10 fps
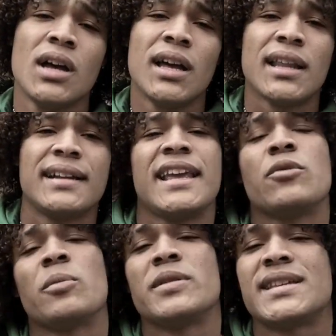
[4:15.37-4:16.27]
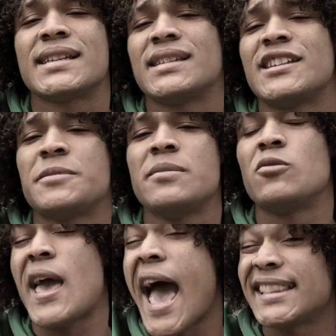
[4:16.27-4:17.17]
Like, they were protecting these
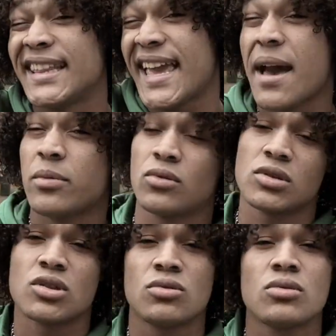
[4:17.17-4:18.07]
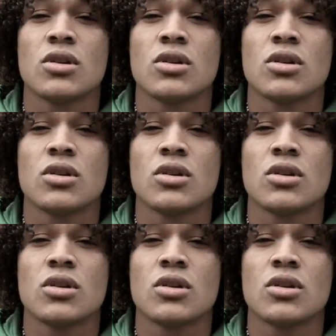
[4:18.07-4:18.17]
people at the Capitol. So,